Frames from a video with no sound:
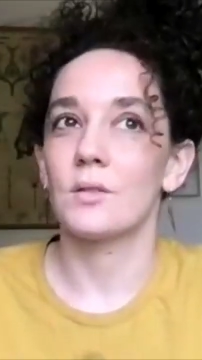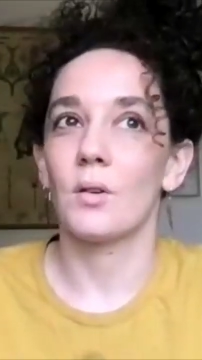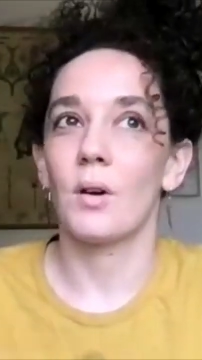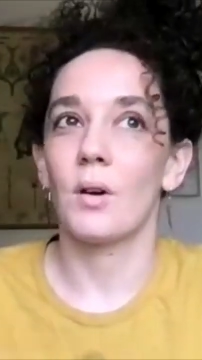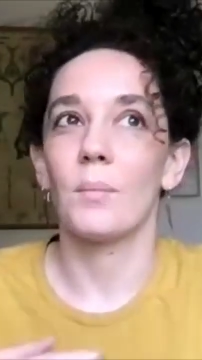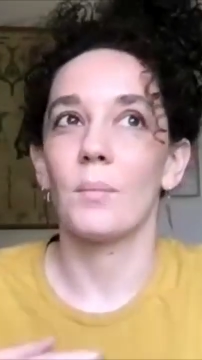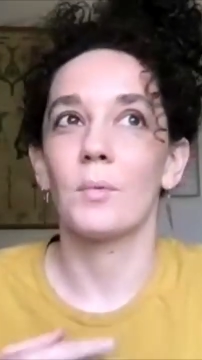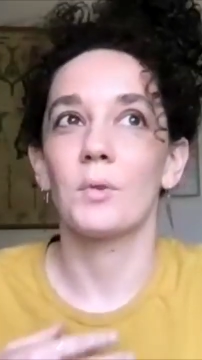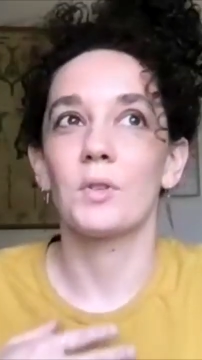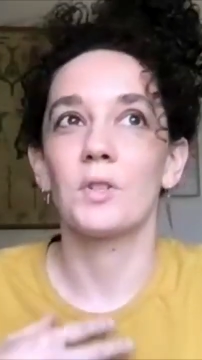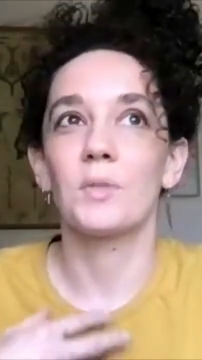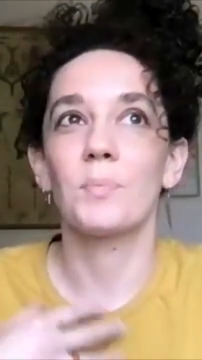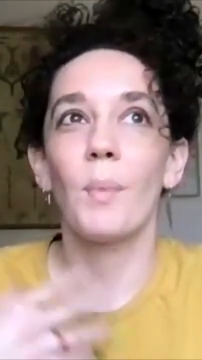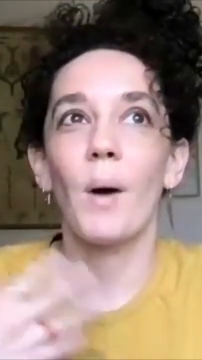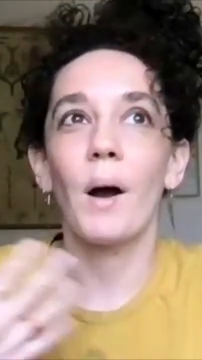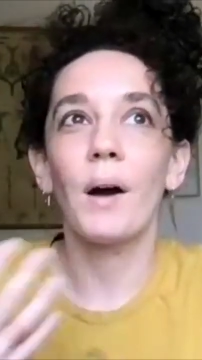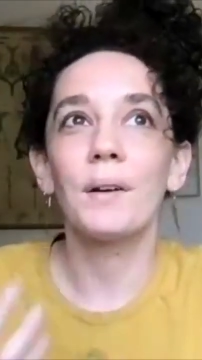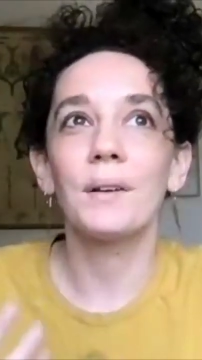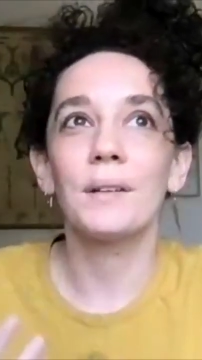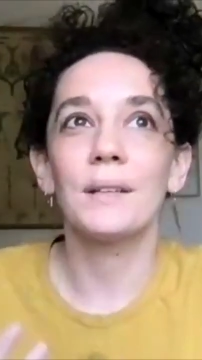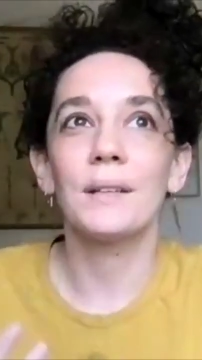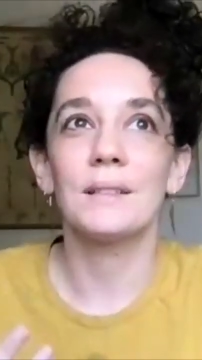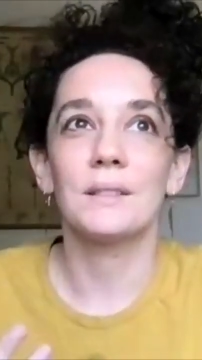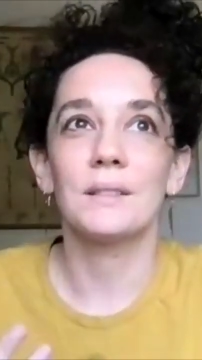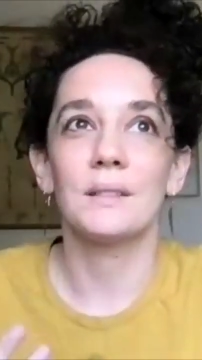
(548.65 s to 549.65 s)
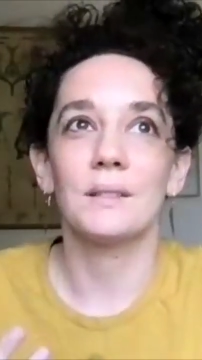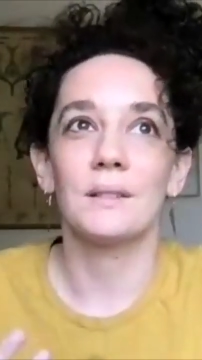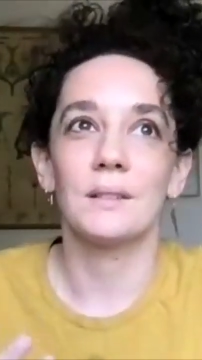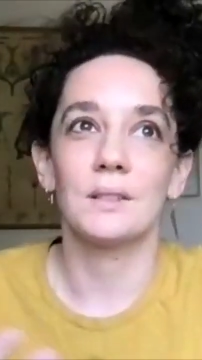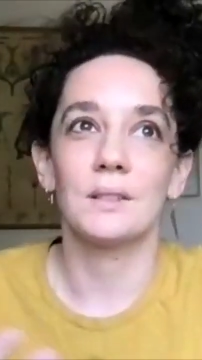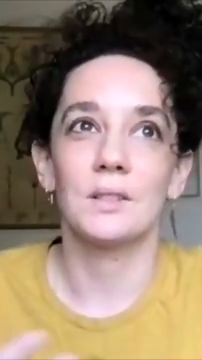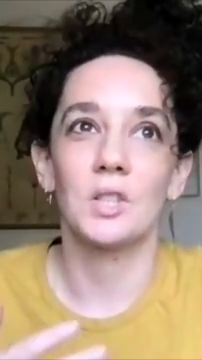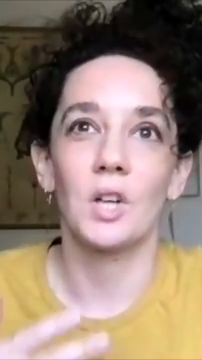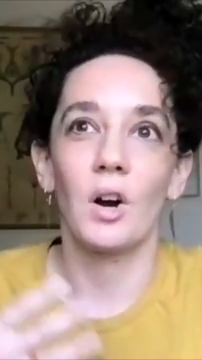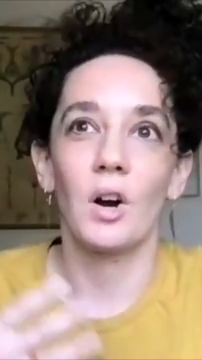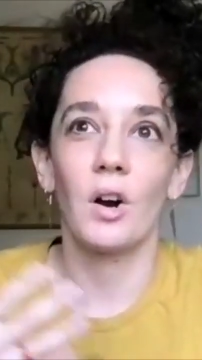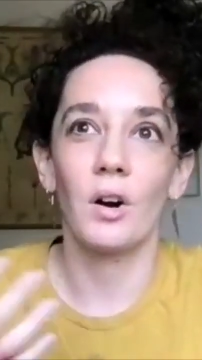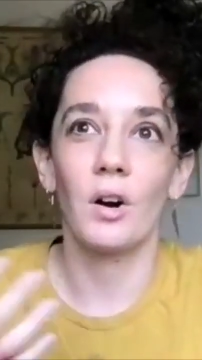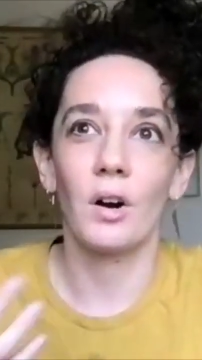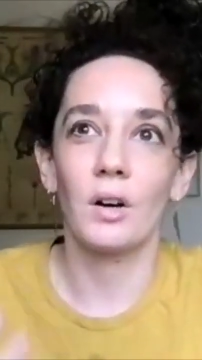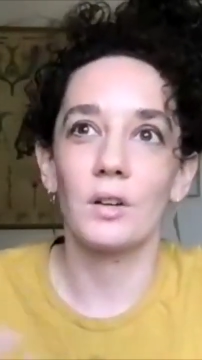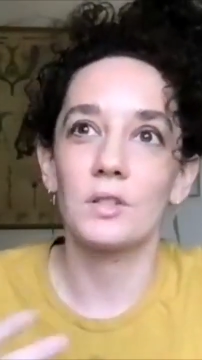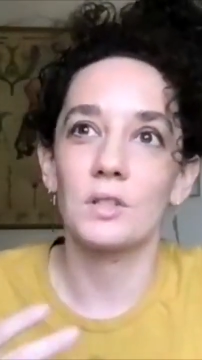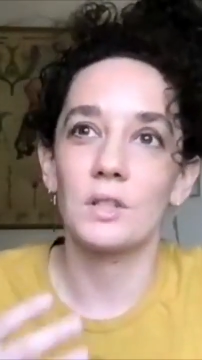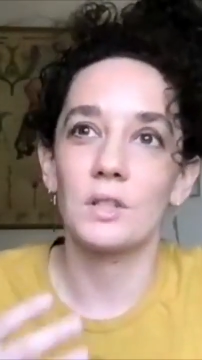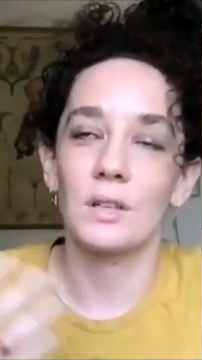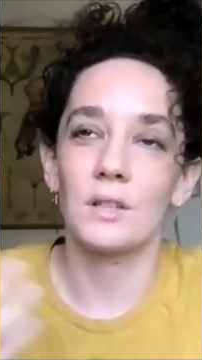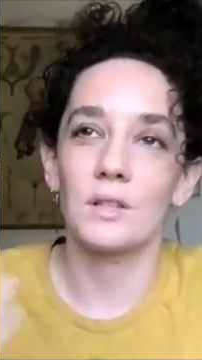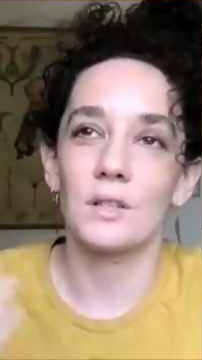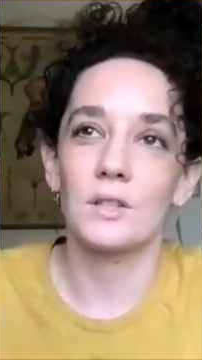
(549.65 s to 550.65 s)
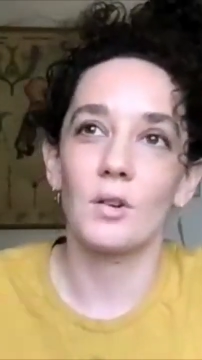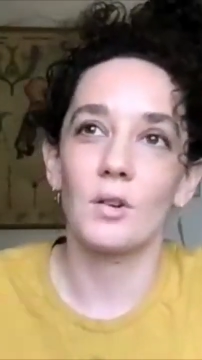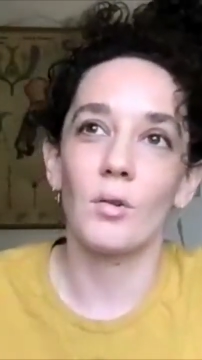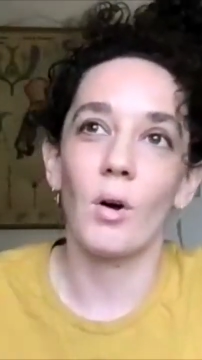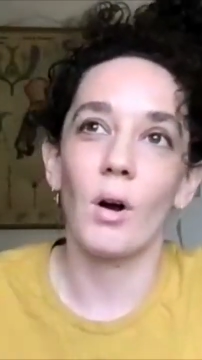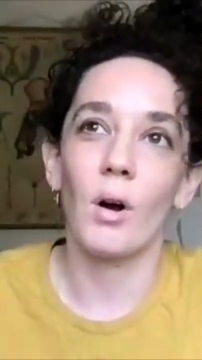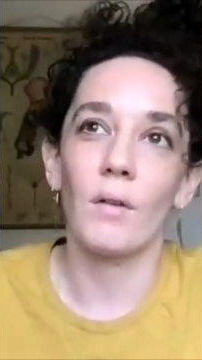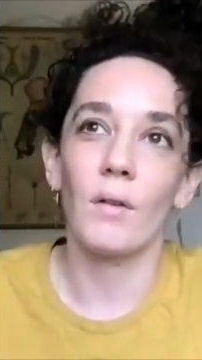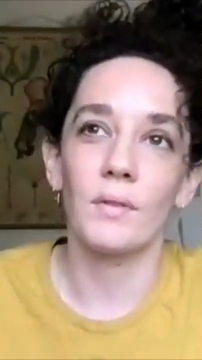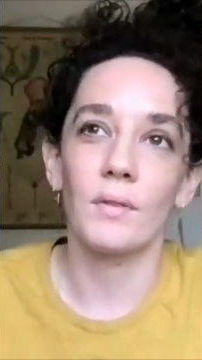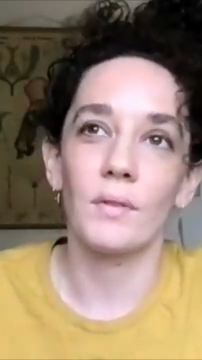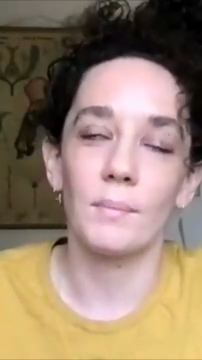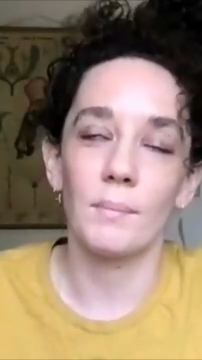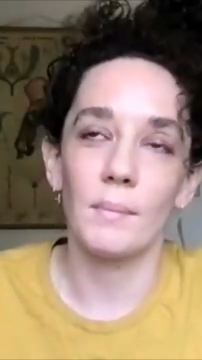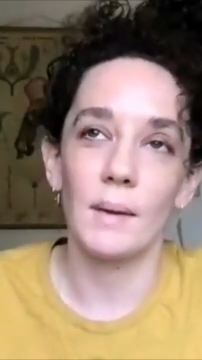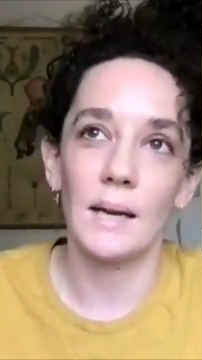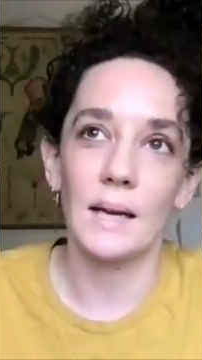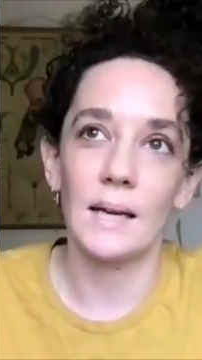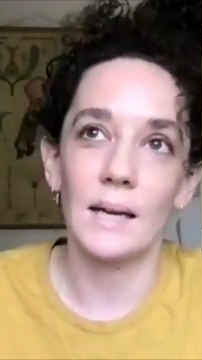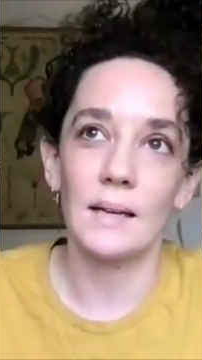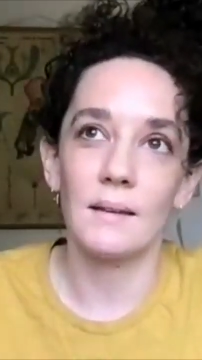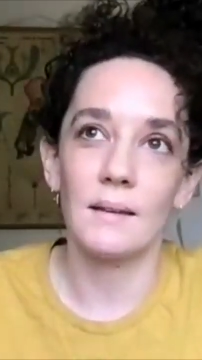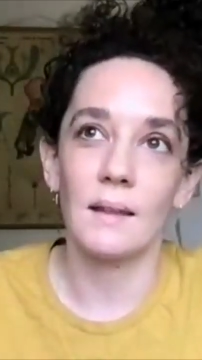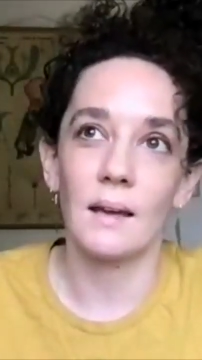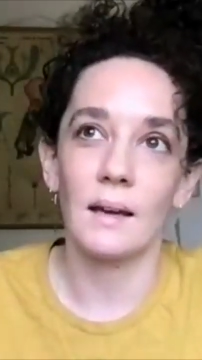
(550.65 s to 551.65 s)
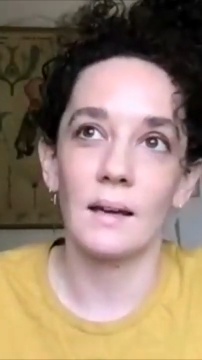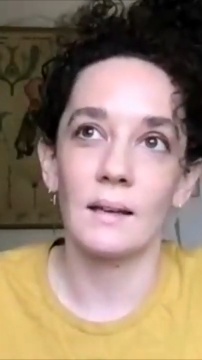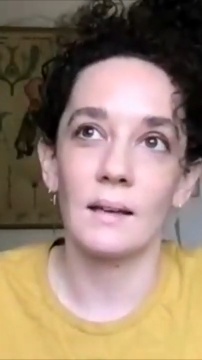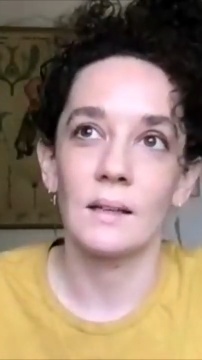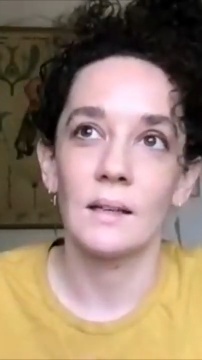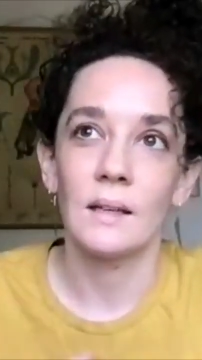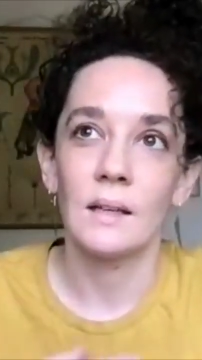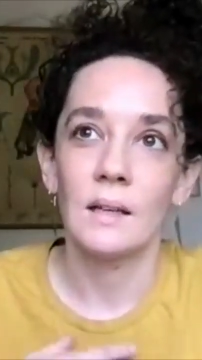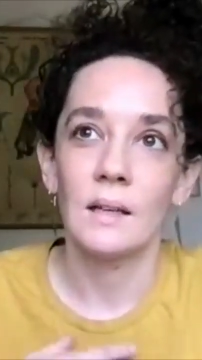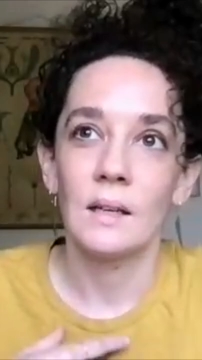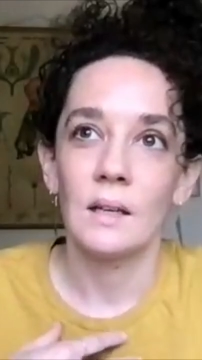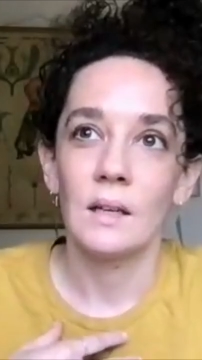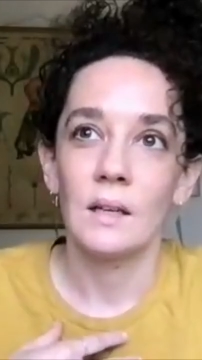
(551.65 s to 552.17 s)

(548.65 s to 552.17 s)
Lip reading: So I'm responding to the charge that is so often made that